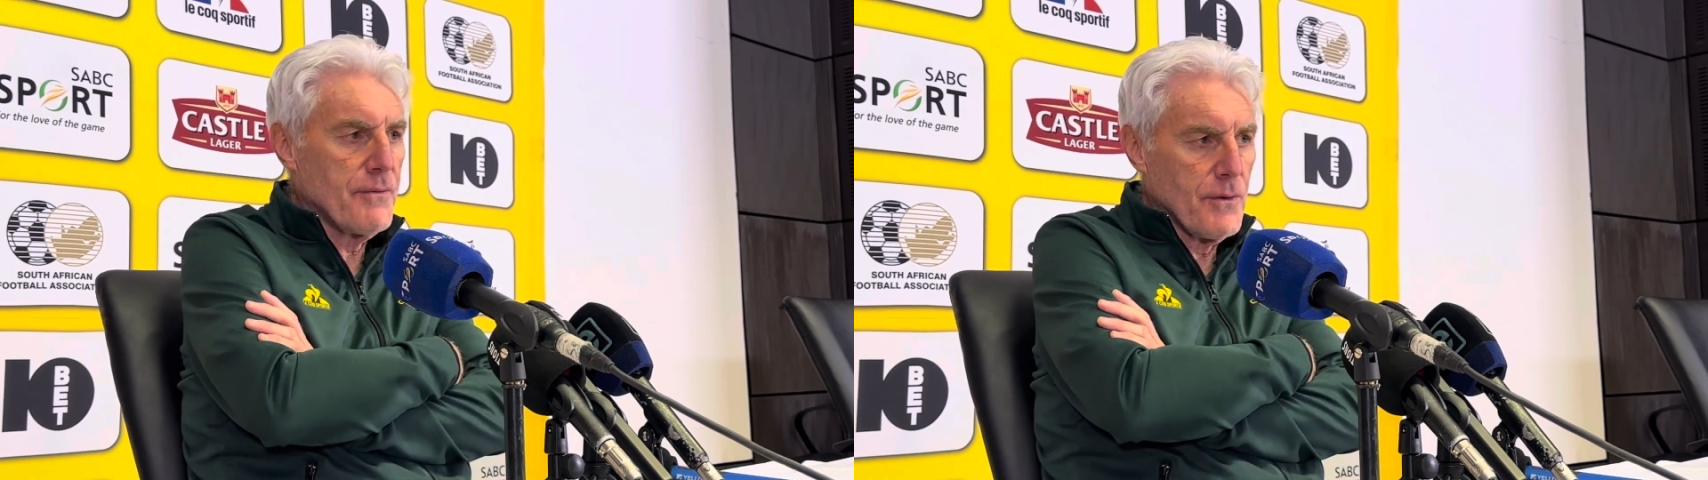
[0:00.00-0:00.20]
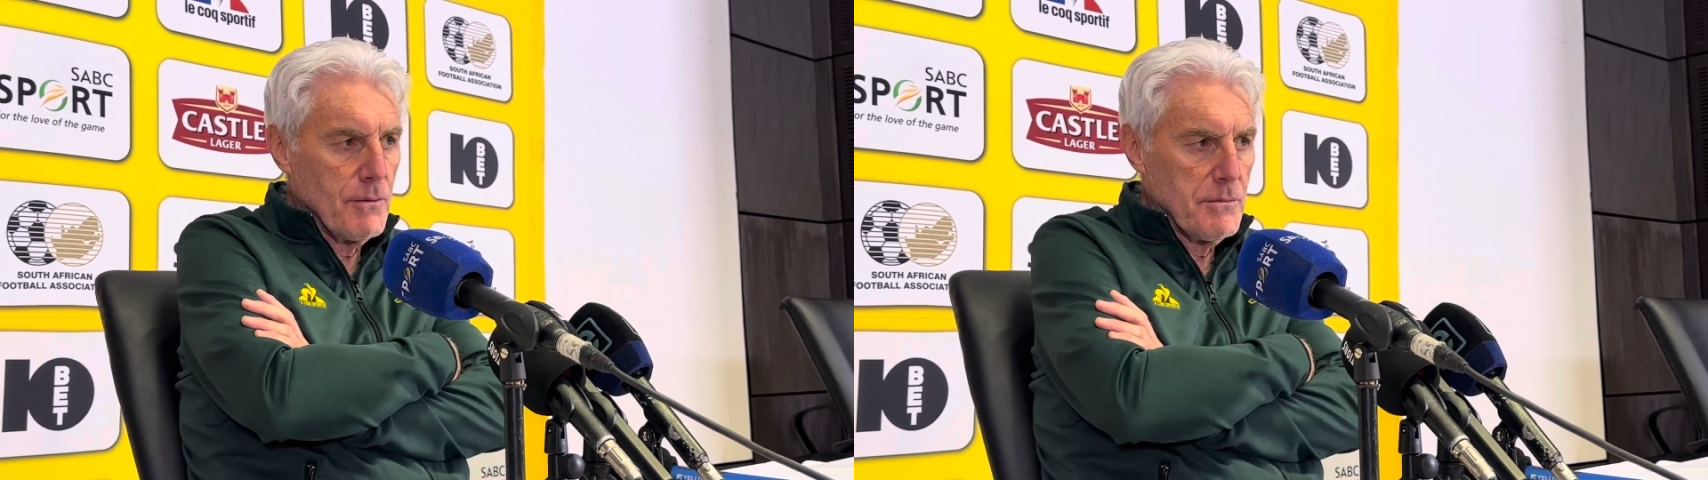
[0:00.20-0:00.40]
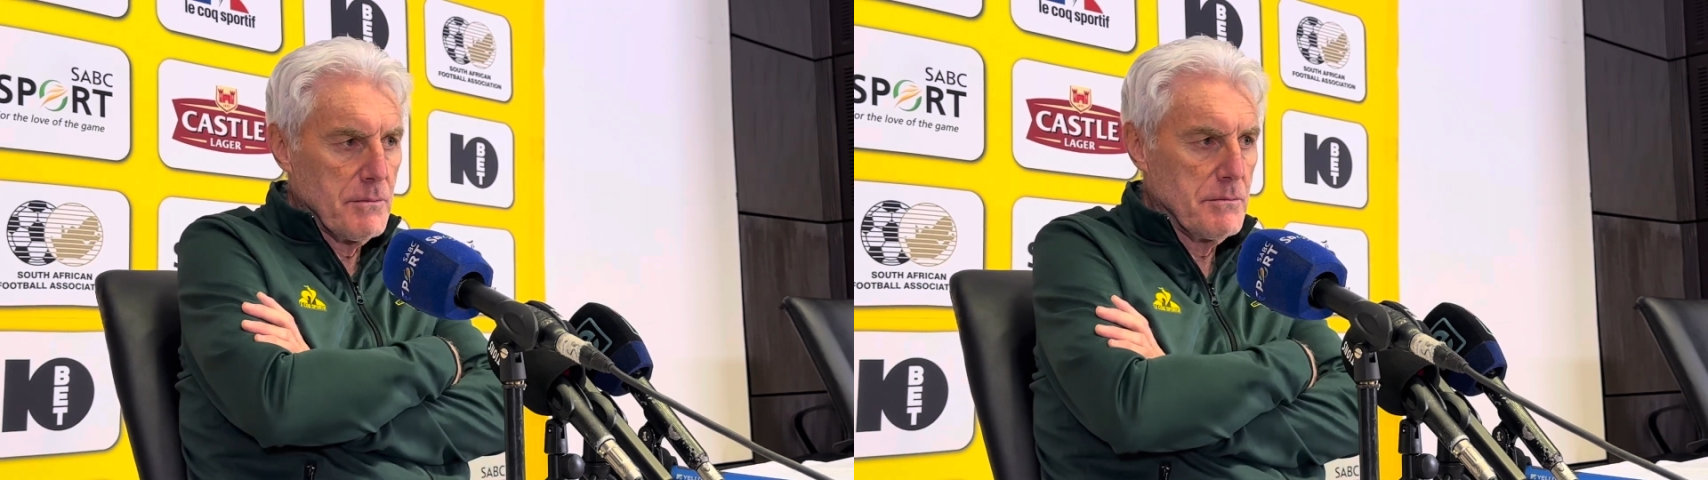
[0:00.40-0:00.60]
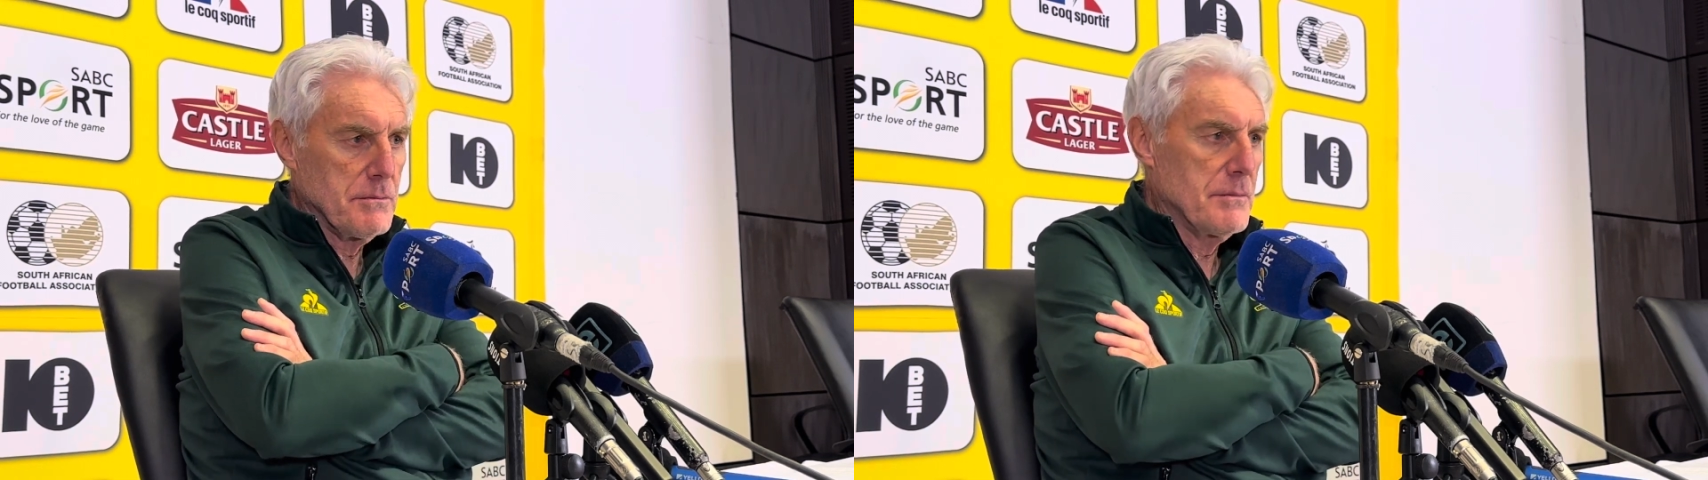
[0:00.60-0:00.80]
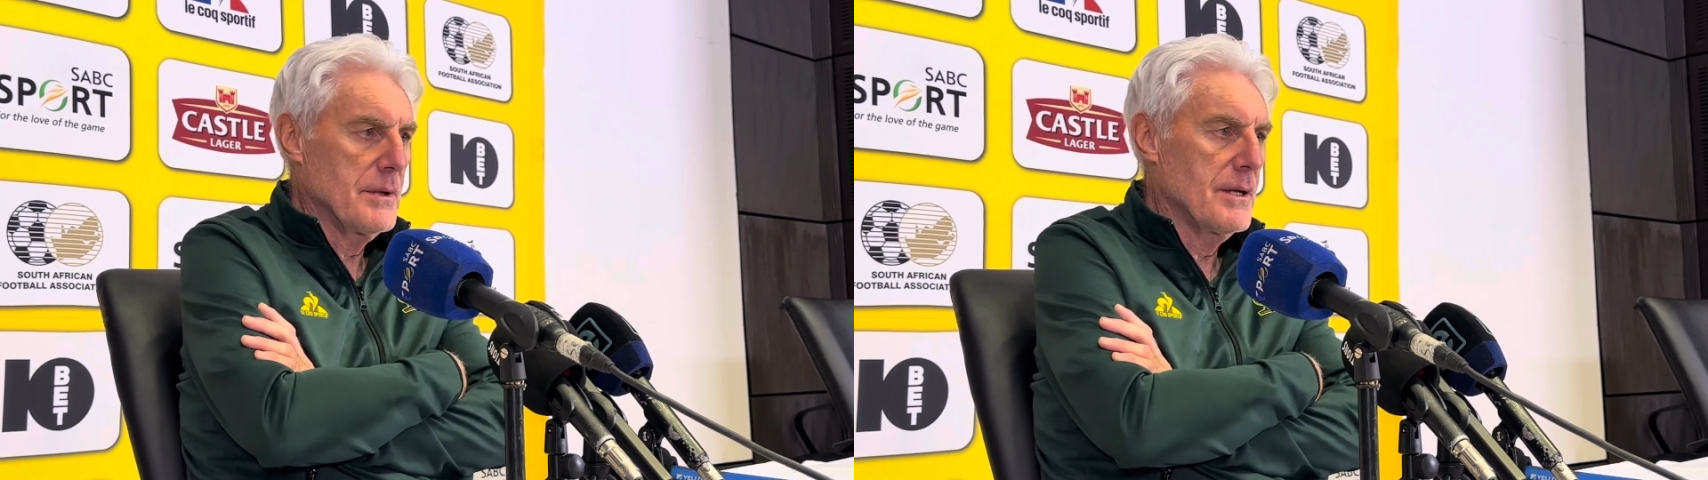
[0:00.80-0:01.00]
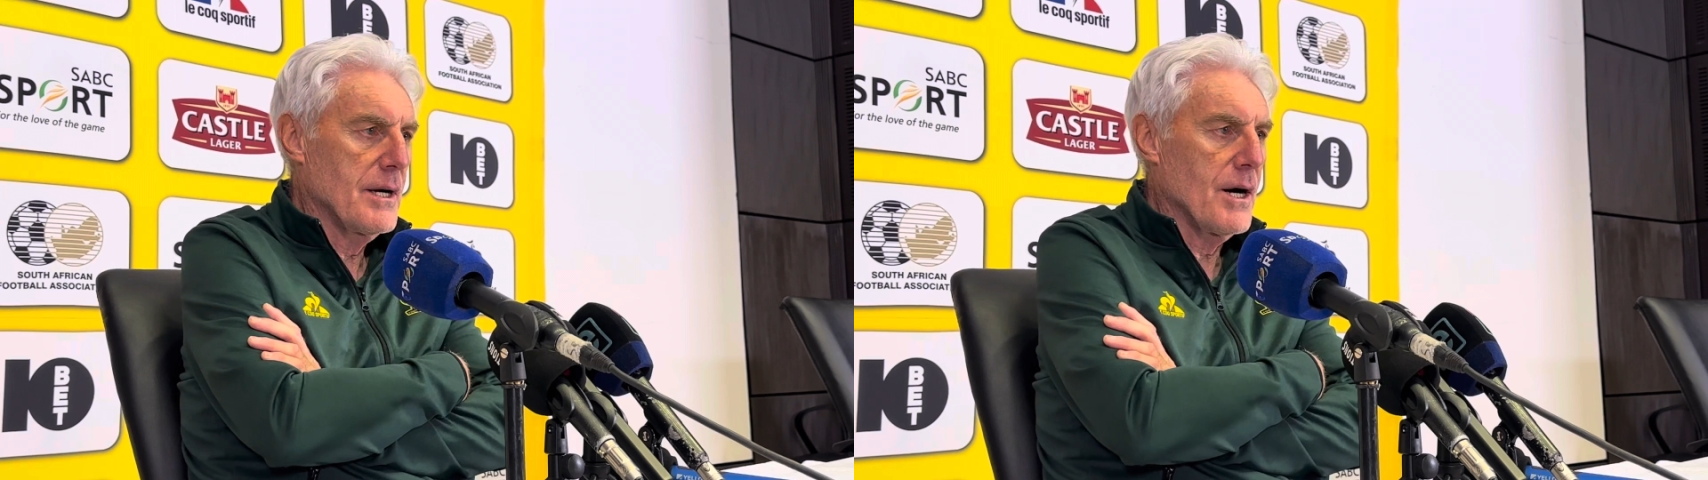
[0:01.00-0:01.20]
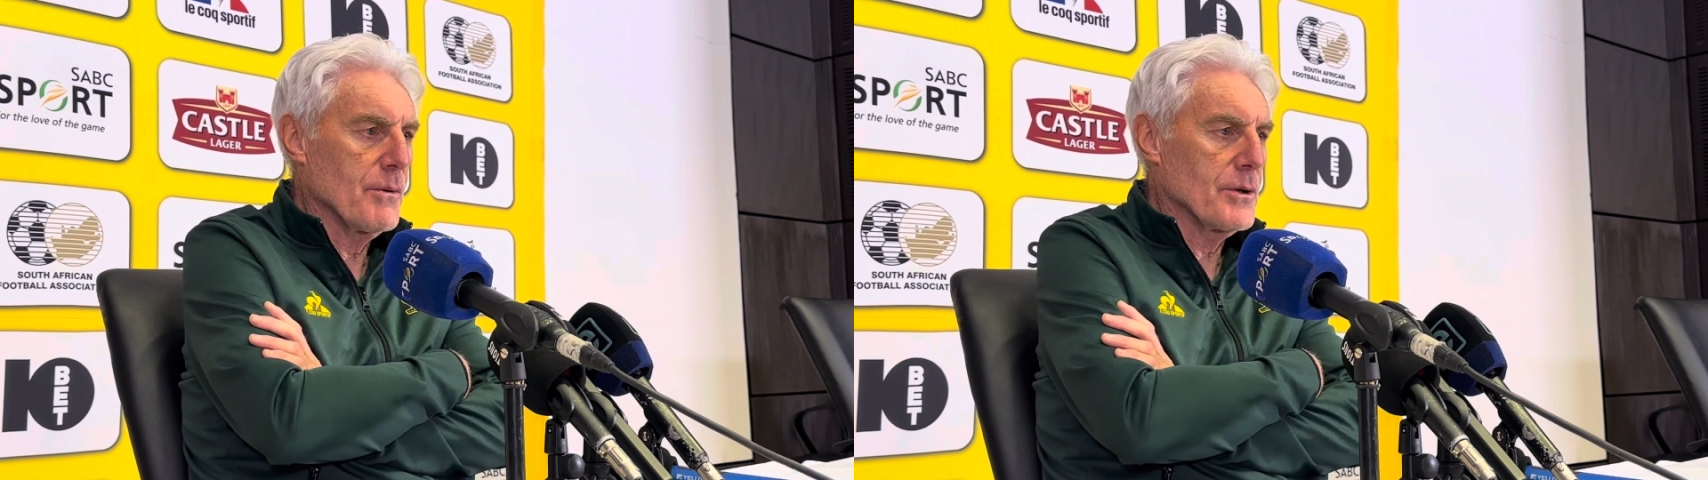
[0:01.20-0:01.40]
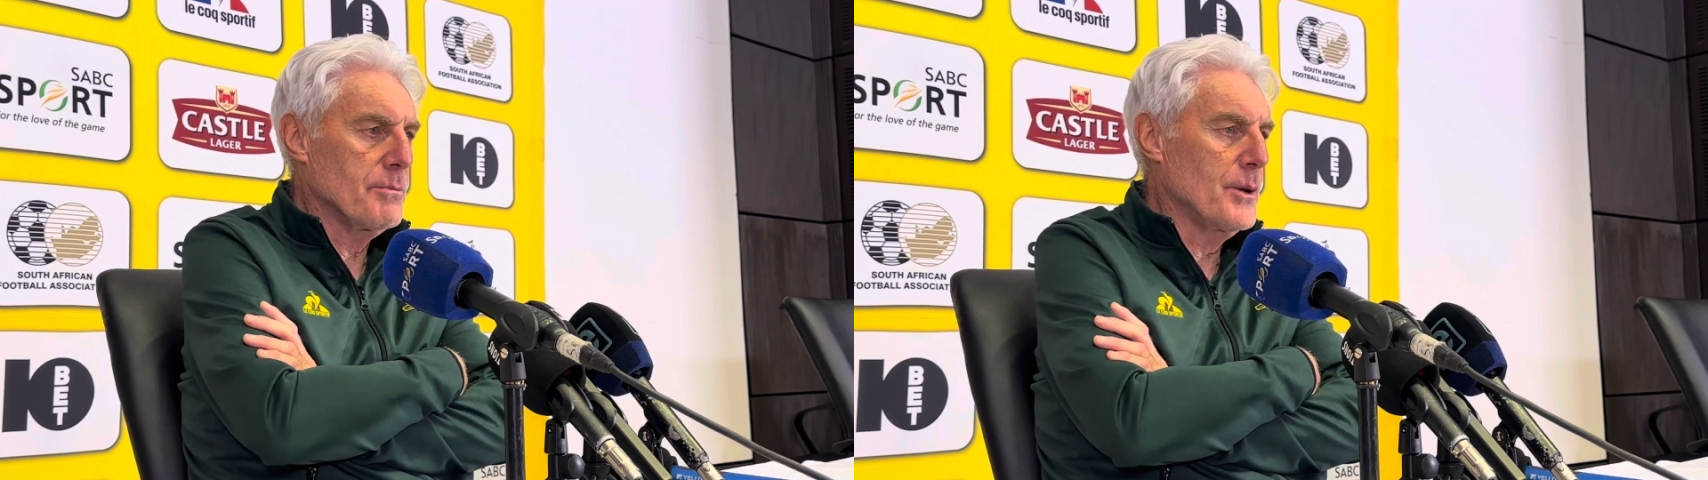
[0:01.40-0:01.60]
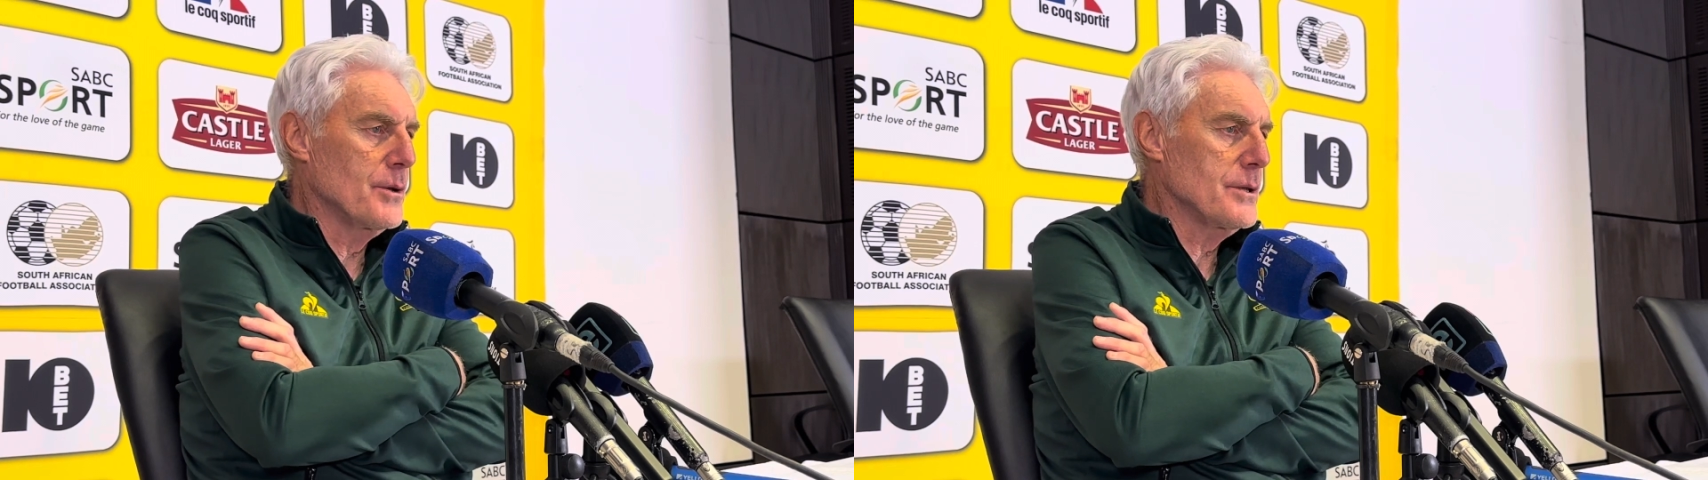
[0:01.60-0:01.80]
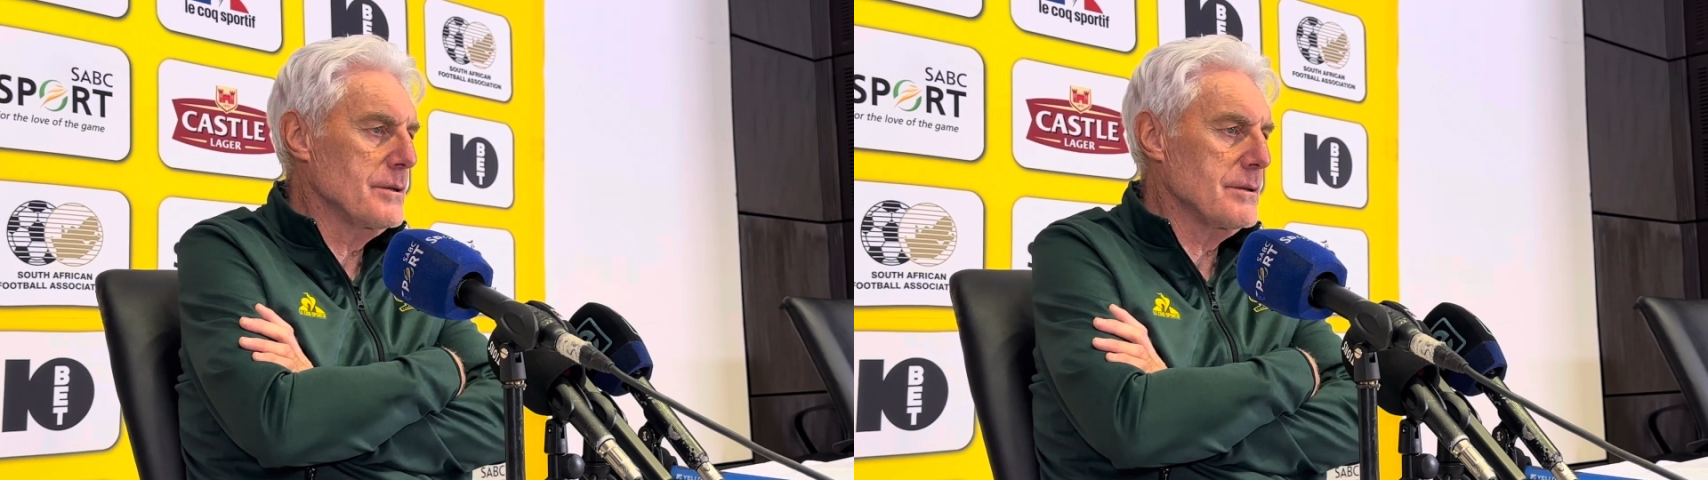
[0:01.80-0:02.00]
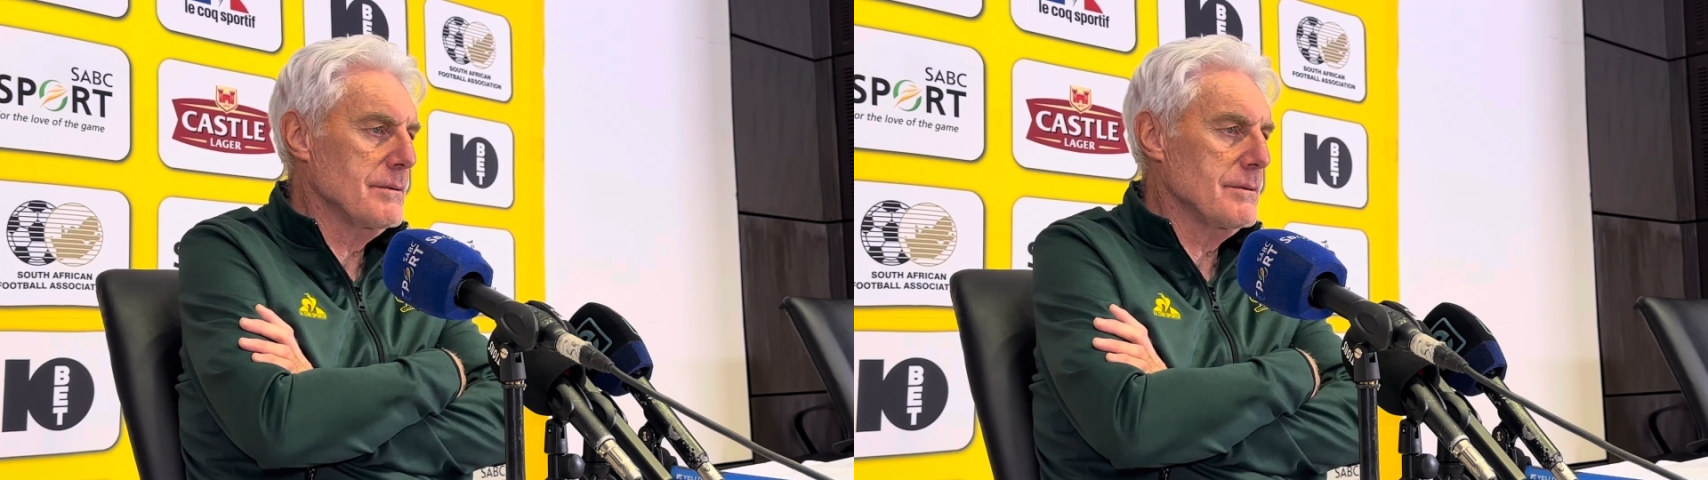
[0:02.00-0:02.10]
from our opponents.